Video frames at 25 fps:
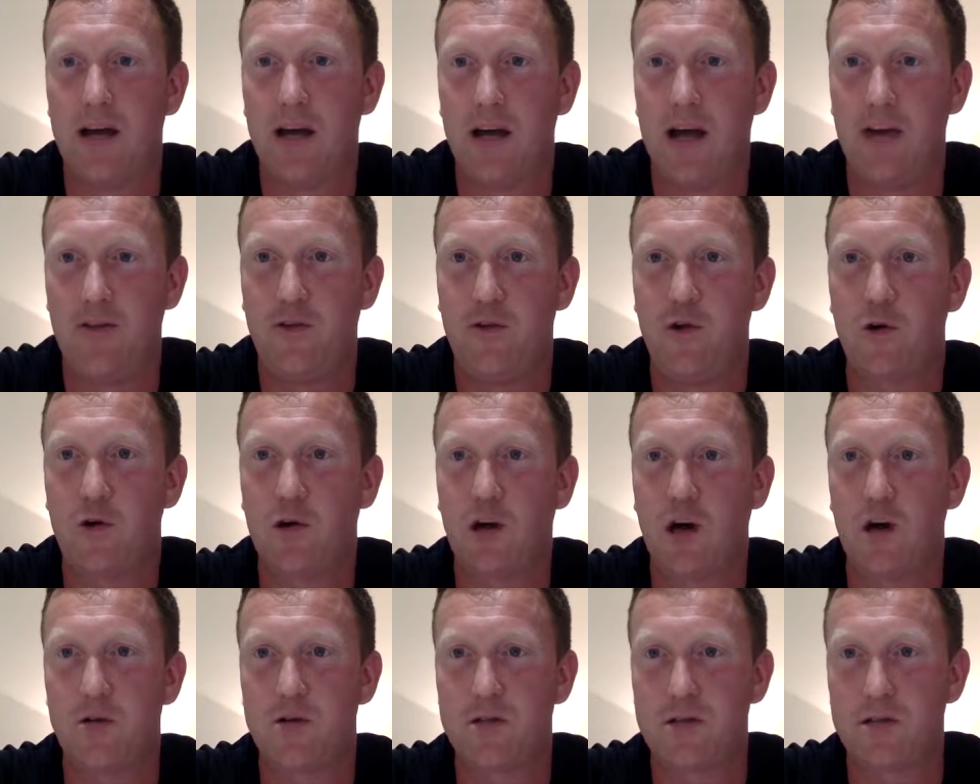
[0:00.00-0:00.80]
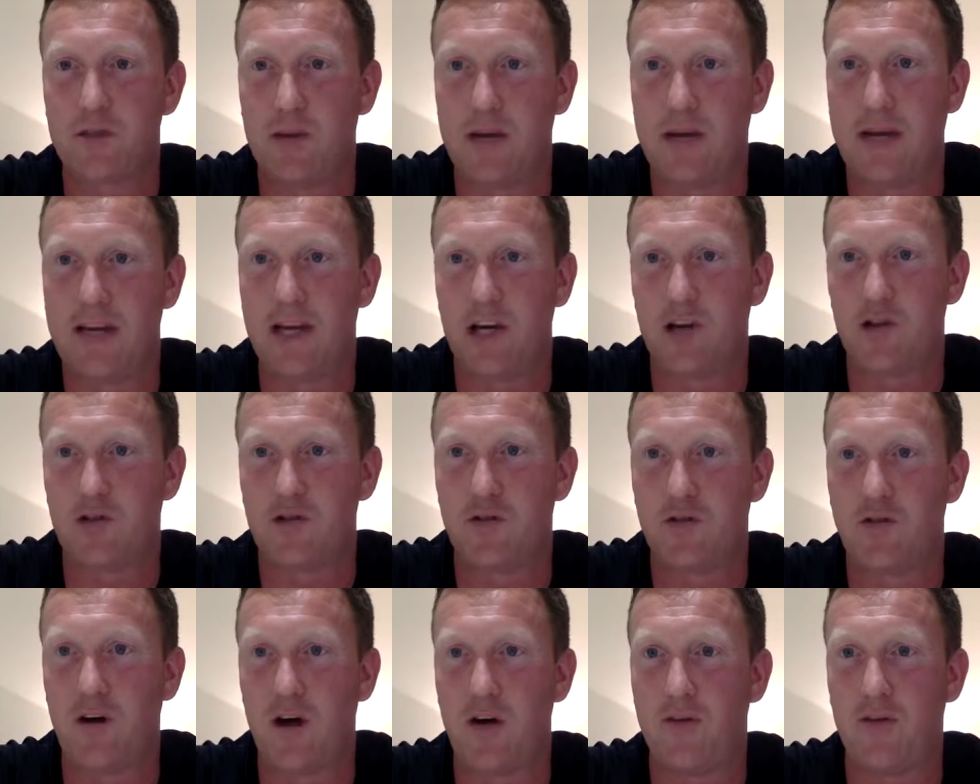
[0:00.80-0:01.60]
If your goal is to make an
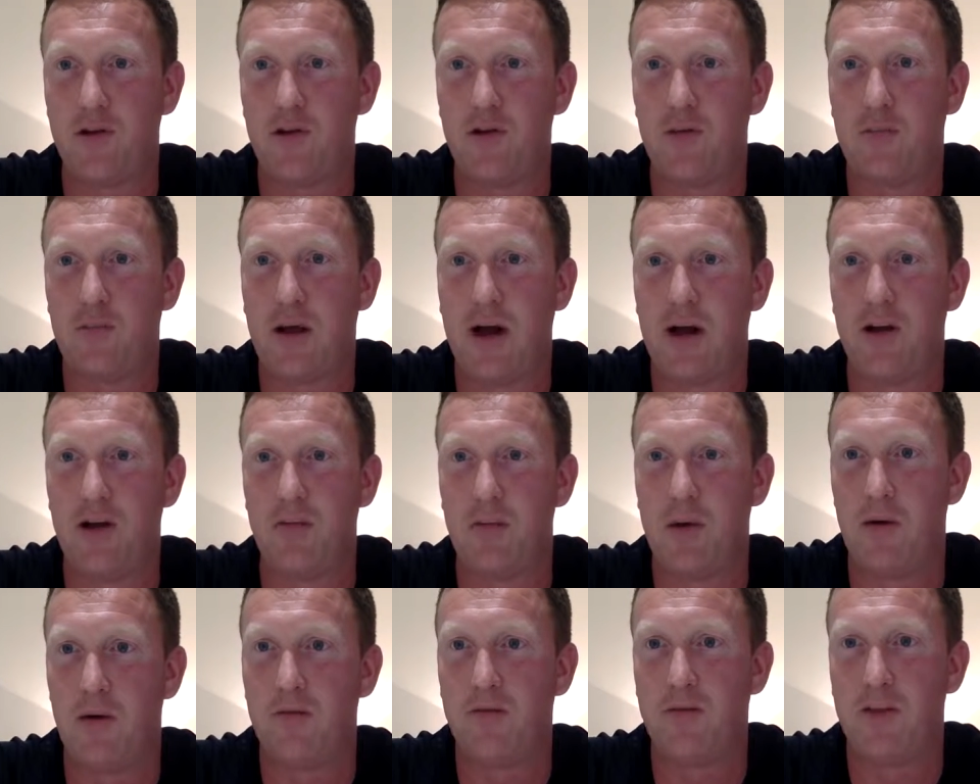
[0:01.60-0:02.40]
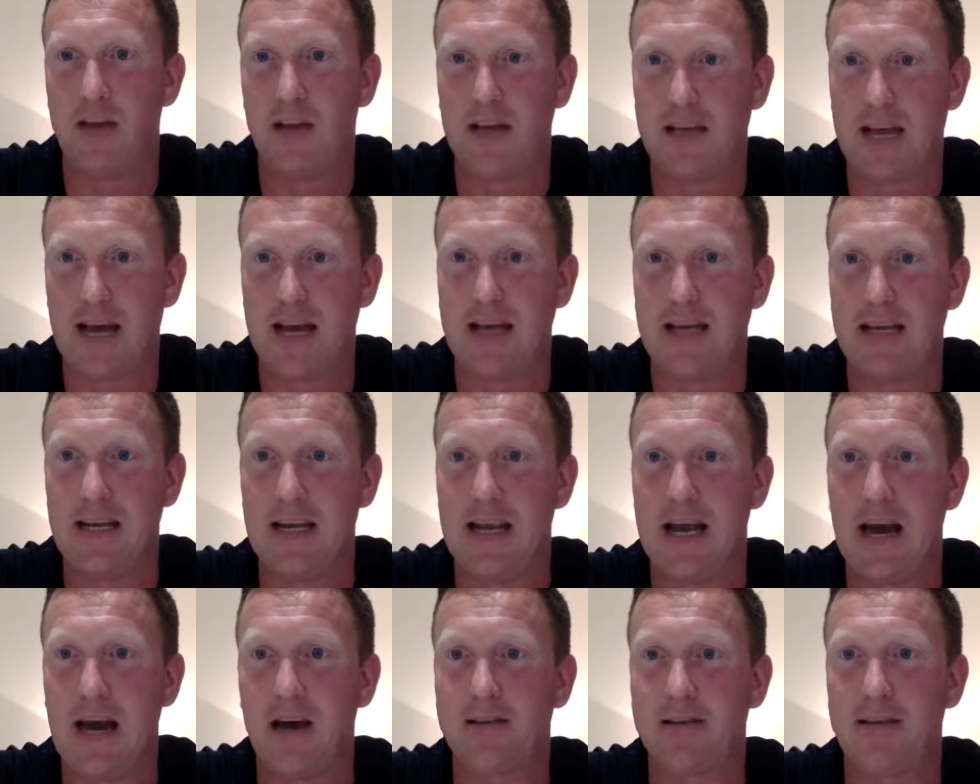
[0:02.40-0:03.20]
extra £500 a month, then again,
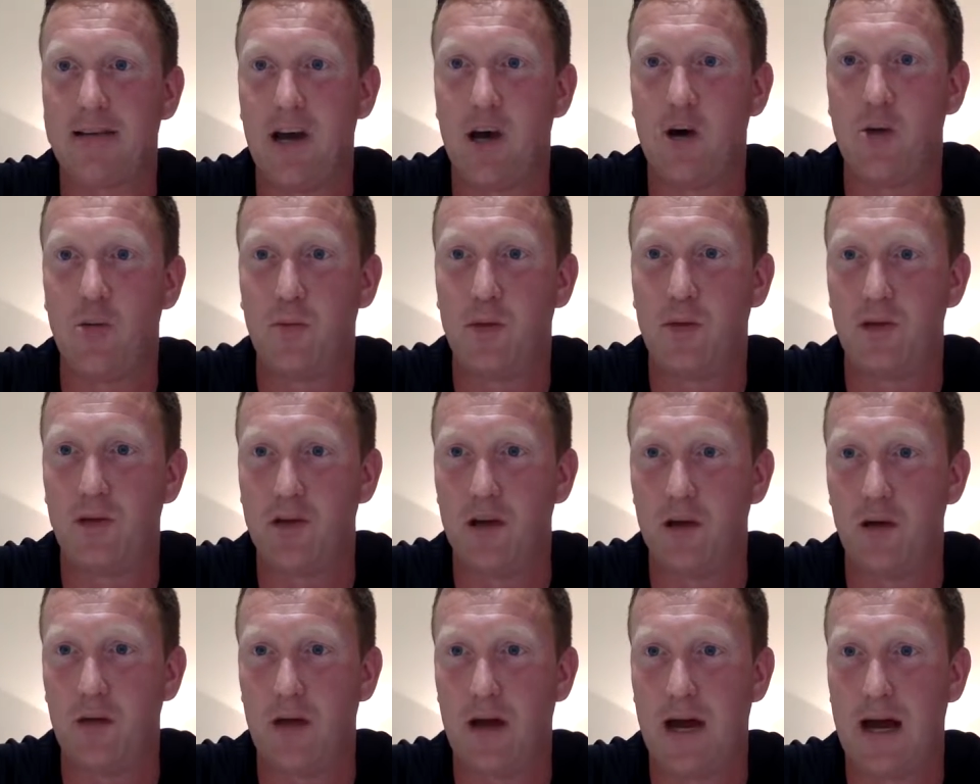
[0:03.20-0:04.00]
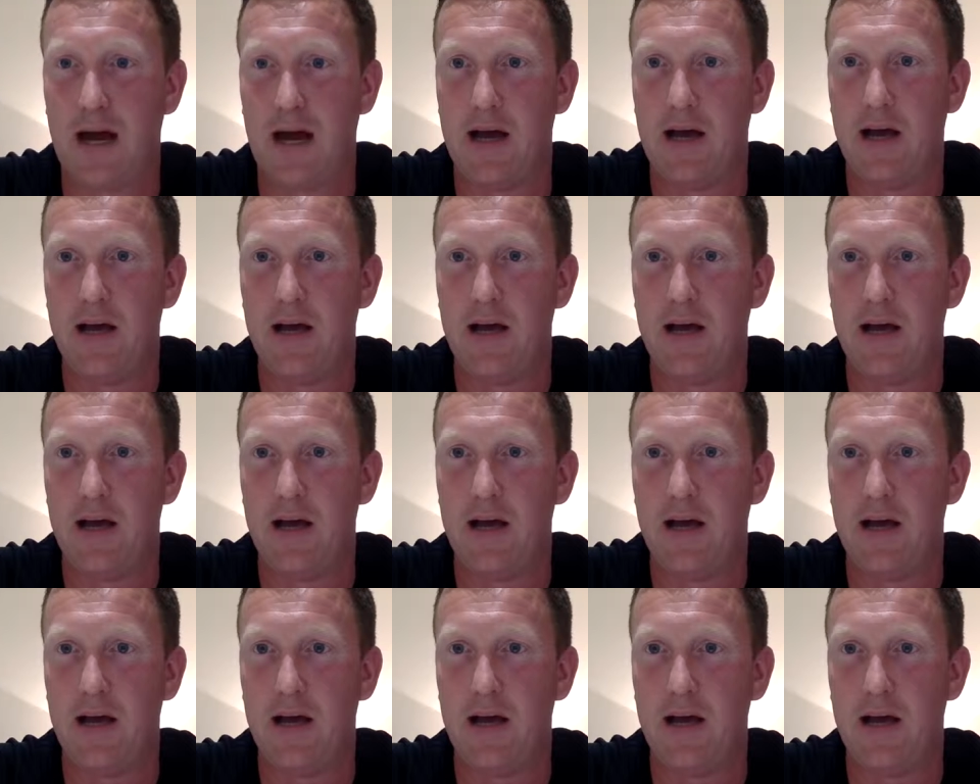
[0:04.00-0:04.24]
let us help you do that.